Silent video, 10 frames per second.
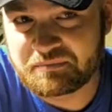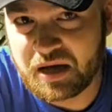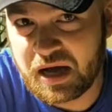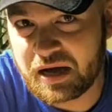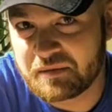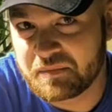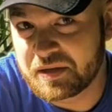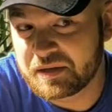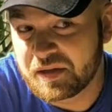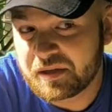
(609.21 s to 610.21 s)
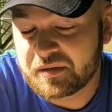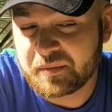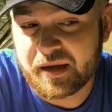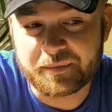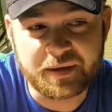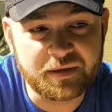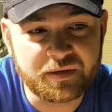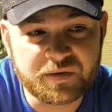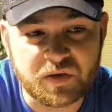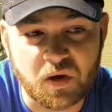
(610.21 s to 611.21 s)
high mid tier maybe.
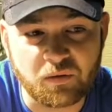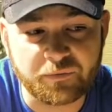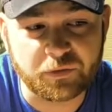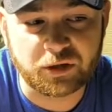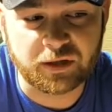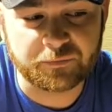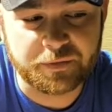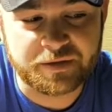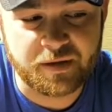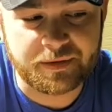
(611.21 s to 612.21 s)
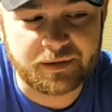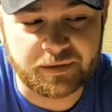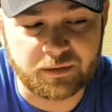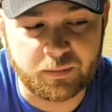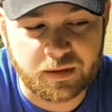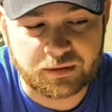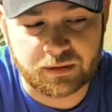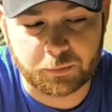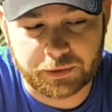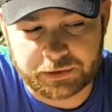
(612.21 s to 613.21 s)
So if you're looking for something a little better than
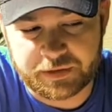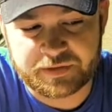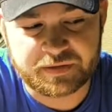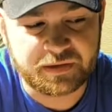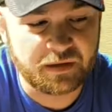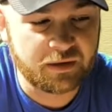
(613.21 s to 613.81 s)
a windlass,